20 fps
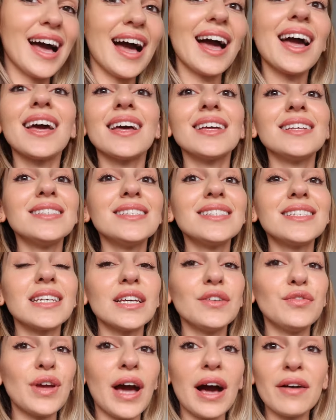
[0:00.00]
And
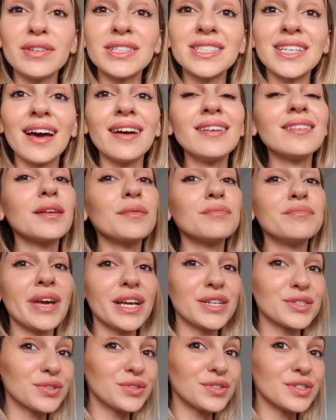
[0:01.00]
if you haven't yet,
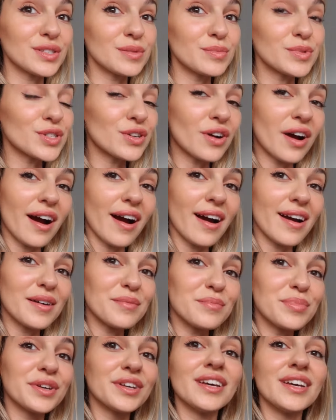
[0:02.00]
make sure you
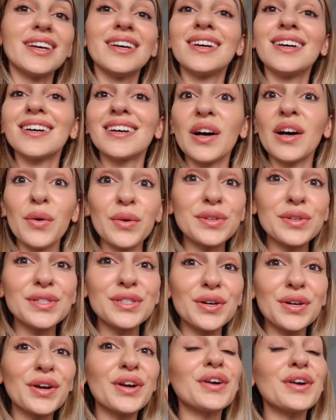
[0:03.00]
subscribe.
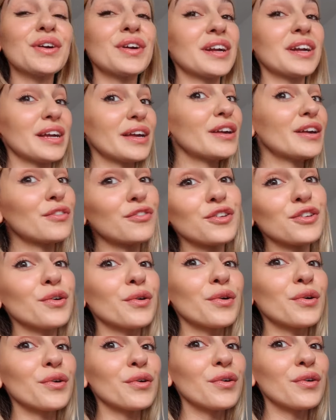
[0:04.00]
Also, if
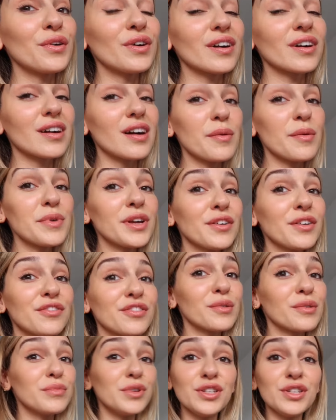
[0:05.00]
you're coming
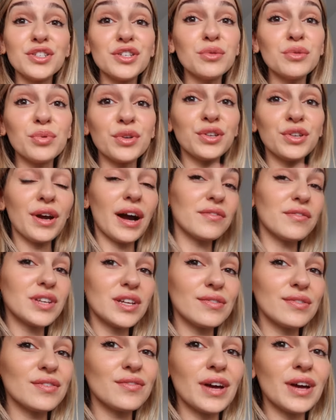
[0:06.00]
from YouTube and you haven't
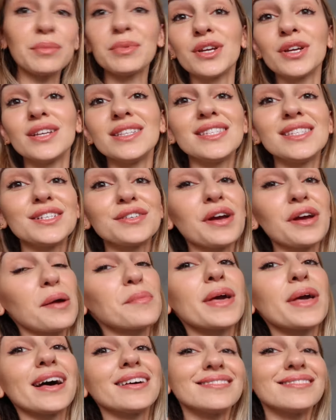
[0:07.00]
even found me on
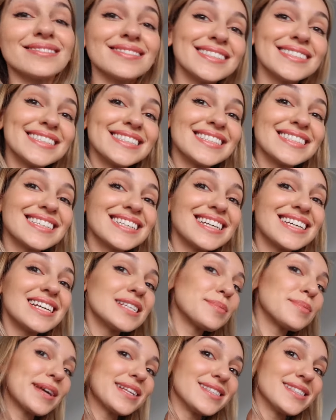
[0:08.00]
Instagram yet,
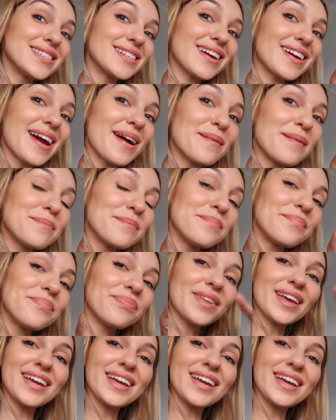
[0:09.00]
here's my Instagram.